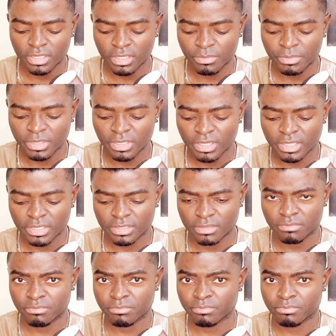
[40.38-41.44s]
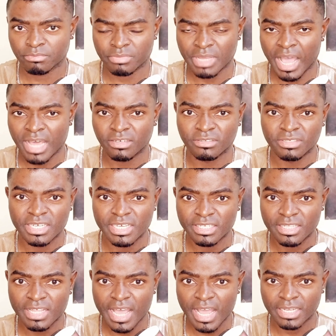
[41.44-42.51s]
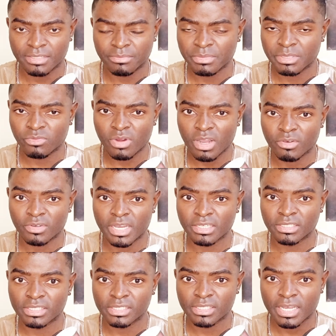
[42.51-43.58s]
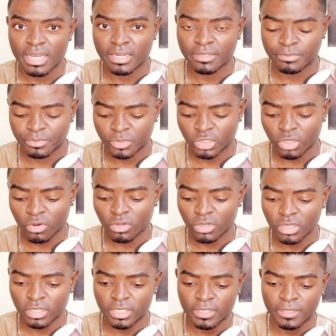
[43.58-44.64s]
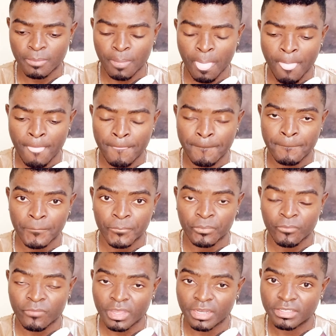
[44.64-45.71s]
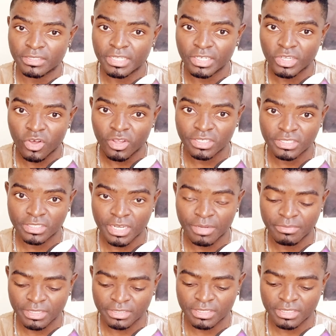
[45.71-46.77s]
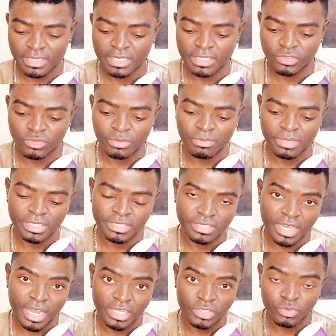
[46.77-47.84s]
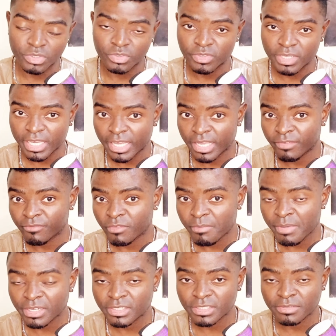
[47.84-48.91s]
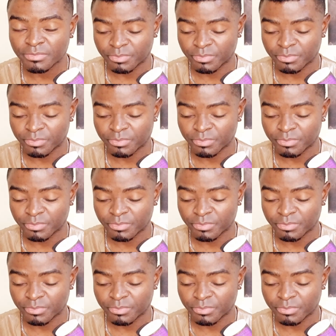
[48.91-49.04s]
I mean, like, I don't need that. I mean, why would I need that? So, look, the knowledge gap, there's the things your brain does when you get information.